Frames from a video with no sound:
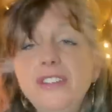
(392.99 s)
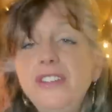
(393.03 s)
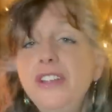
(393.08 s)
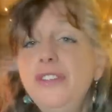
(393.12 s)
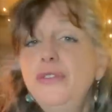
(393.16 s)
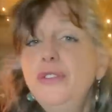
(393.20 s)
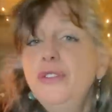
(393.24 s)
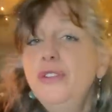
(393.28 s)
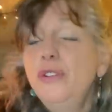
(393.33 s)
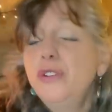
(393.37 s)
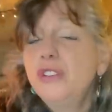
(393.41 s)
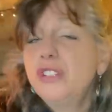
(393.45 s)
So
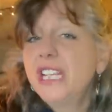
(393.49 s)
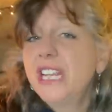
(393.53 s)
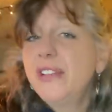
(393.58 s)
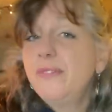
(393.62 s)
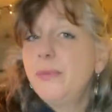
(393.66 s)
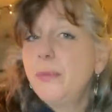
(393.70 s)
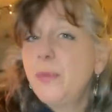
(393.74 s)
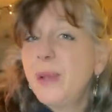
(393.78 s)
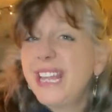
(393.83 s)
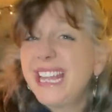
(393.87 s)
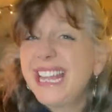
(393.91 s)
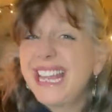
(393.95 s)
do not give
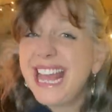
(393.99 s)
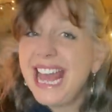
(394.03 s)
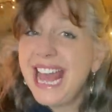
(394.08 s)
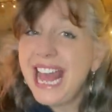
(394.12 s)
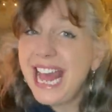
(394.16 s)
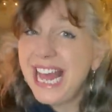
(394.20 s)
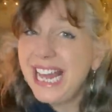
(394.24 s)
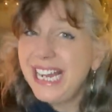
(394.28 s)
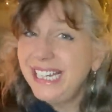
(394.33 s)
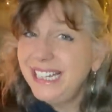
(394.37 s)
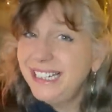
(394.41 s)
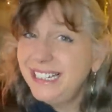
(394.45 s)
away
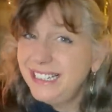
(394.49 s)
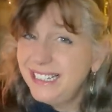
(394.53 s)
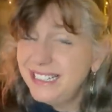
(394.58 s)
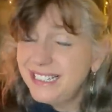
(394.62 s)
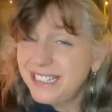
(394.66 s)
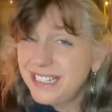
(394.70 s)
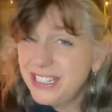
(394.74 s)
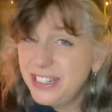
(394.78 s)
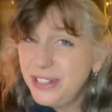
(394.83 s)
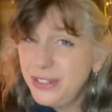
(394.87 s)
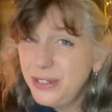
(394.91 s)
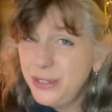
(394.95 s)

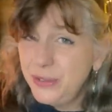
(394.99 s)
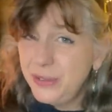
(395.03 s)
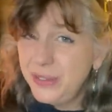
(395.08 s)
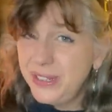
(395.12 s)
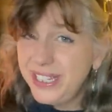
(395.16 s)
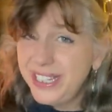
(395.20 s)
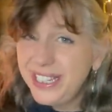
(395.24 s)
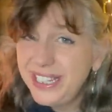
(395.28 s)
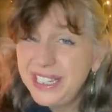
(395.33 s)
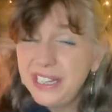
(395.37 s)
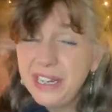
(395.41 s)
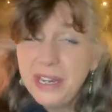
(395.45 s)
candles at New
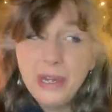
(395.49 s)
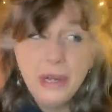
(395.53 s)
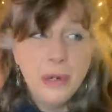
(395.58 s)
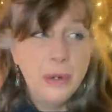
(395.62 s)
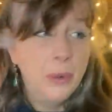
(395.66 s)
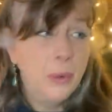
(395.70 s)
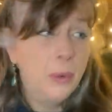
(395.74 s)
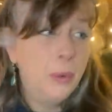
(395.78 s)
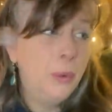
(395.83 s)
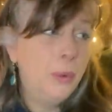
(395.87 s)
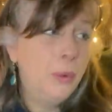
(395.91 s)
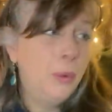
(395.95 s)
Year
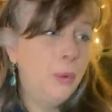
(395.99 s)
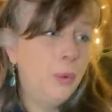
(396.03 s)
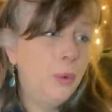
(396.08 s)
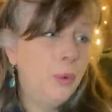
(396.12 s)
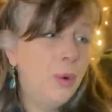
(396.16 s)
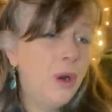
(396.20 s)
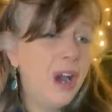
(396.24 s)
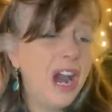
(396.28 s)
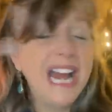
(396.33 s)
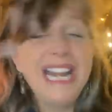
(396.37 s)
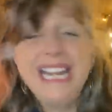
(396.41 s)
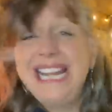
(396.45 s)

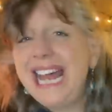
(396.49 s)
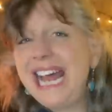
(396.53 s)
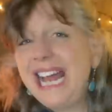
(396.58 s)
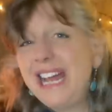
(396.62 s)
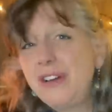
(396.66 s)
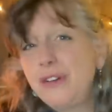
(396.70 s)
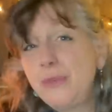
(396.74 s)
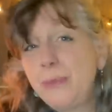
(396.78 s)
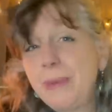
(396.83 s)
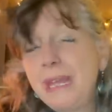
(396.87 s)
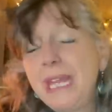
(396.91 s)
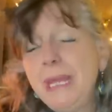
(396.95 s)
or
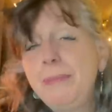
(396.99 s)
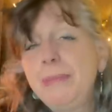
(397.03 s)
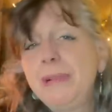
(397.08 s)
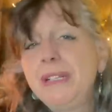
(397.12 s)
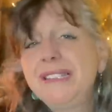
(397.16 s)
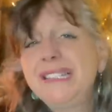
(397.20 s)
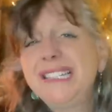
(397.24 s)
allow people